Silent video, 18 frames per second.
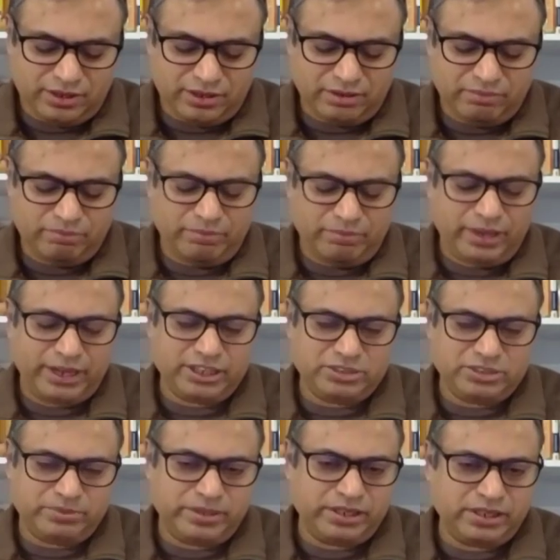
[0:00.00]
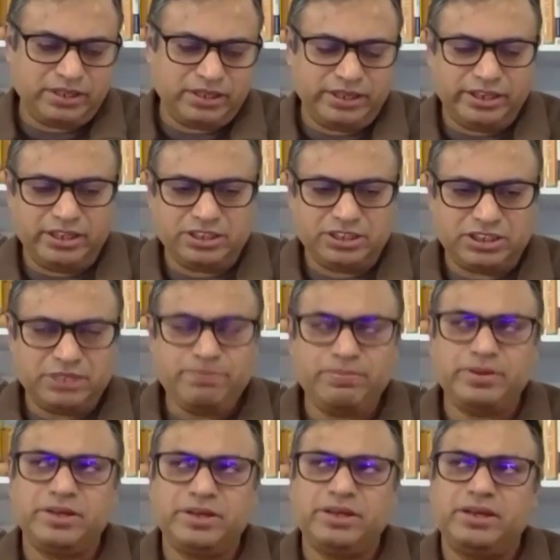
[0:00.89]
management and leadership
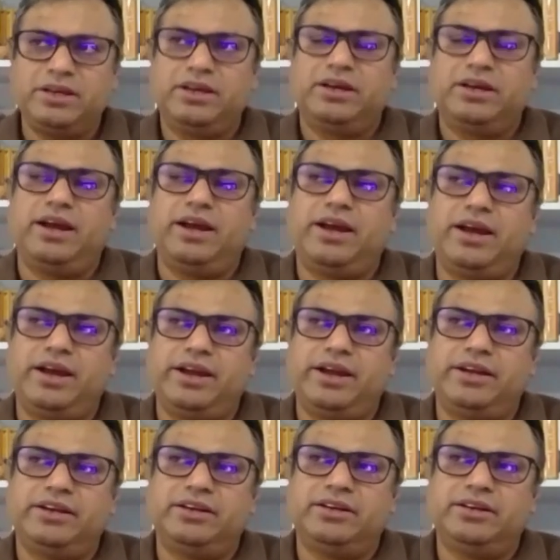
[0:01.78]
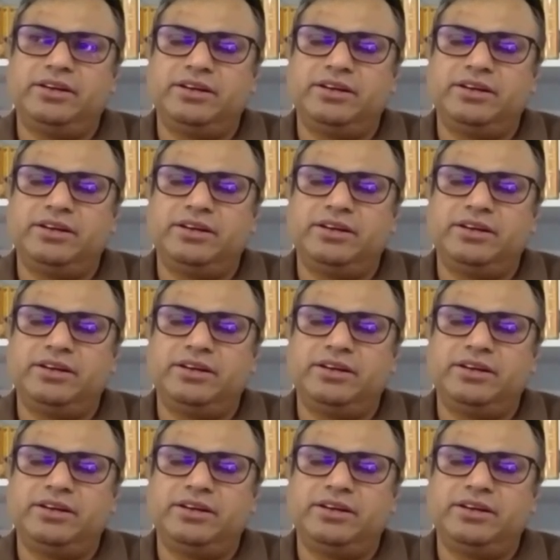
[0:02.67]
and